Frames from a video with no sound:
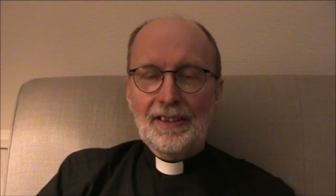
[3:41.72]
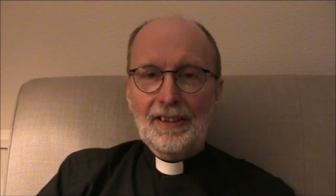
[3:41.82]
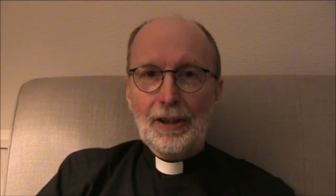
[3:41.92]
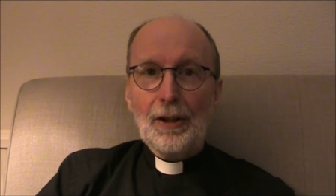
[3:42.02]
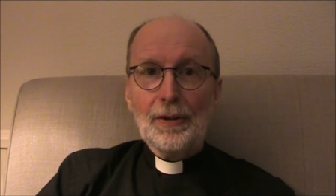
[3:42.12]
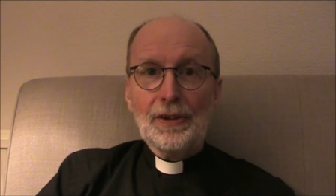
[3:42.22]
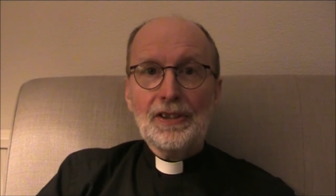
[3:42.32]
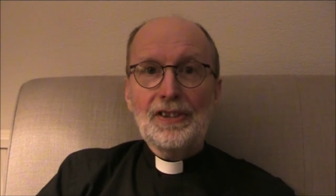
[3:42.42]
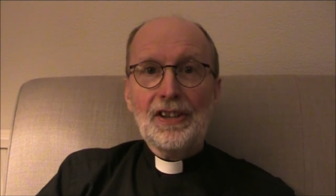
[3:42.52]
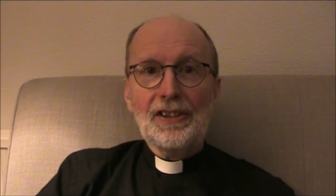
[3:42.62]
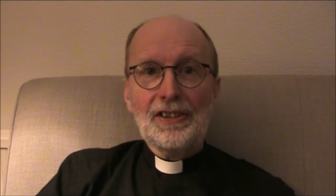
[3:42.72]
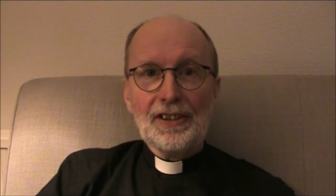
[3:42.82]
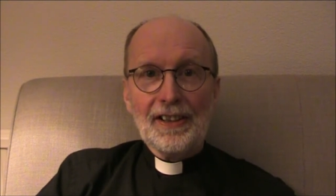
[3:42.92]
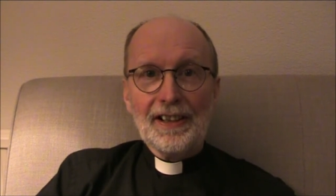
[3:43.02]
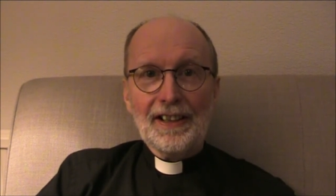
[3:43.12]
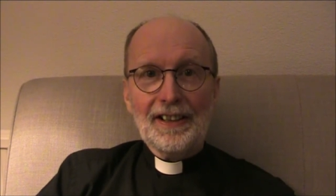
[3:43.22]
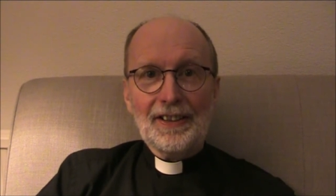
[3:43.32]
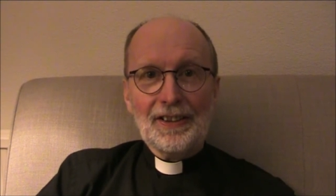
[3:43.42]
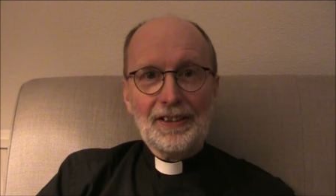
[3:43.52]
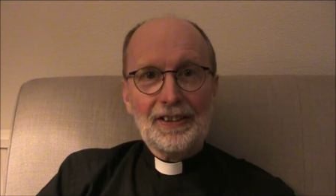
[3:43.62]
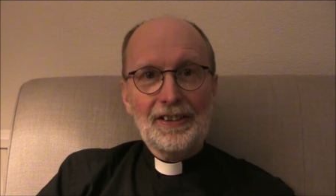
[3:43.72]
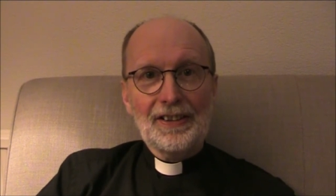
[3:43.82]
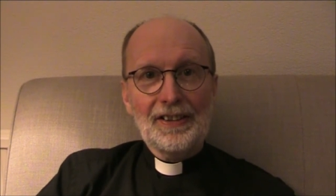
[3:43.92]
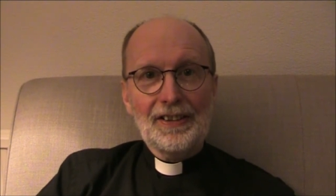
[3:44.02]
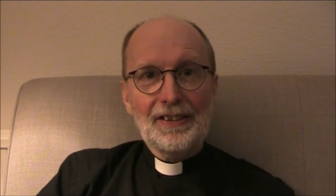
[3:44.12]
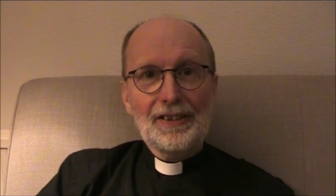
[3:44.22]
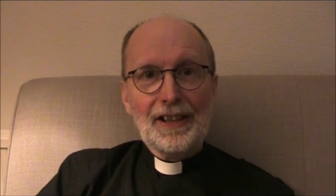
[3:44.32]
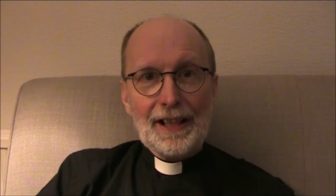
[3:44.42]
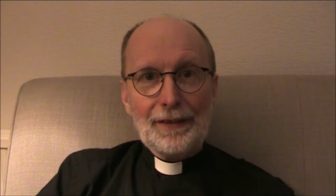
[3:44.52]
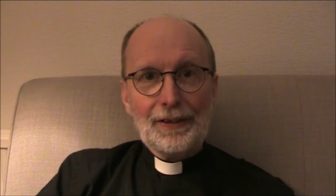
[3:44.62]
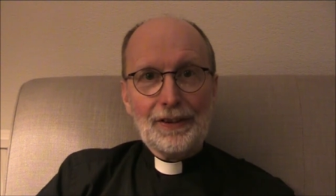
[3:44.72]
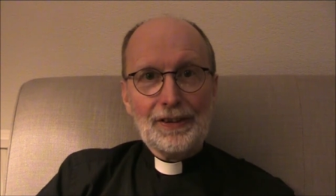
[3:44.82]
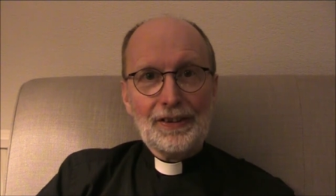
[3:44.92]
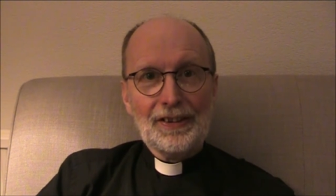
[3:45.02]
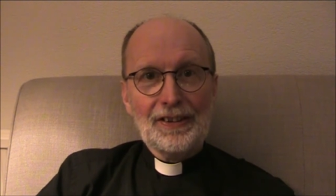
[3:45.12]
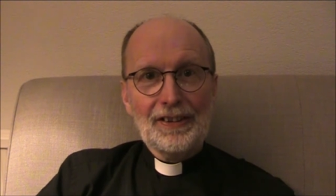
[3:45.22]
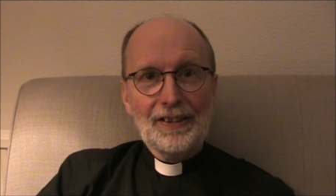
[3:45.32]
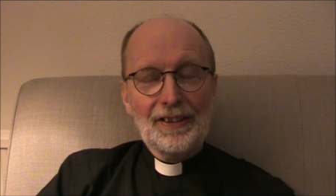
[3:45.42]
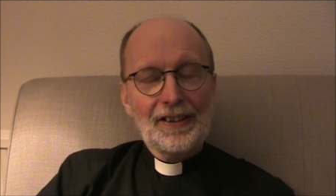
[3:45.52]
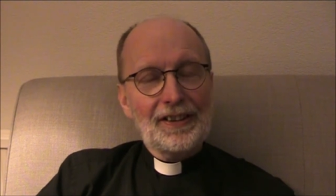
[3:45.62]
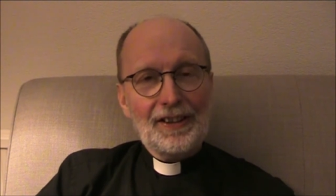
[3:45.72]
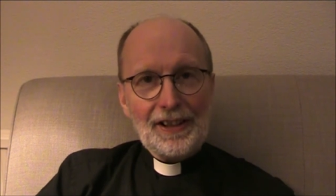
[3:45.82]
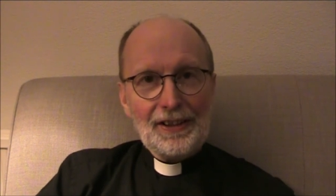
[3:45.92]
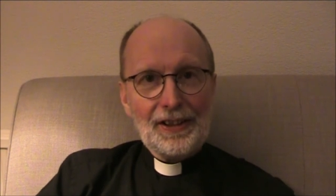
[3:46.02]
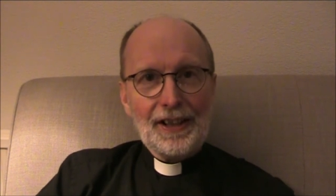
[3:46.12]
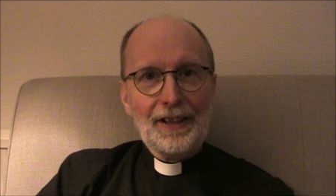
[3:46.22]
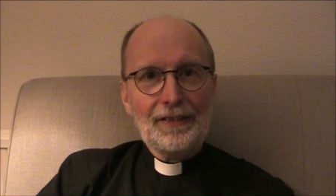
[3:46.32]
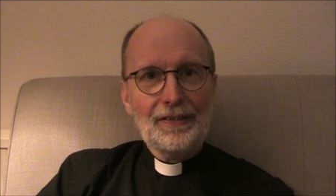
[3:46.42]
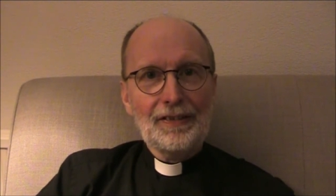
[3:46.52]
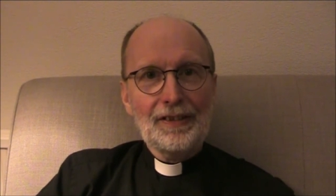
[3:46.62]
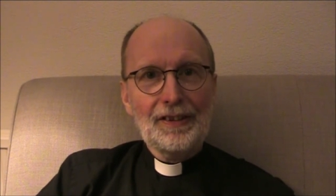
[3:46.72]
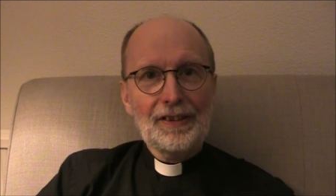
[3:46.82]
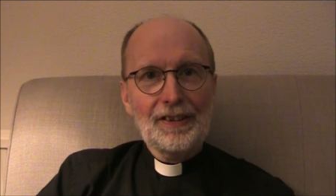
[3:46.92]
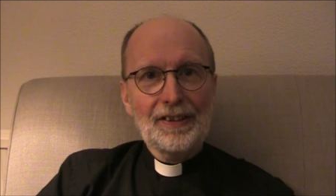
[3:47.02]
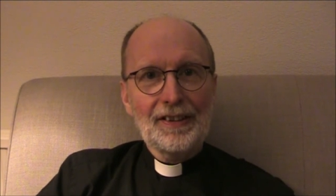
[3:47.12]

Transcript: God desires to give us these gifts.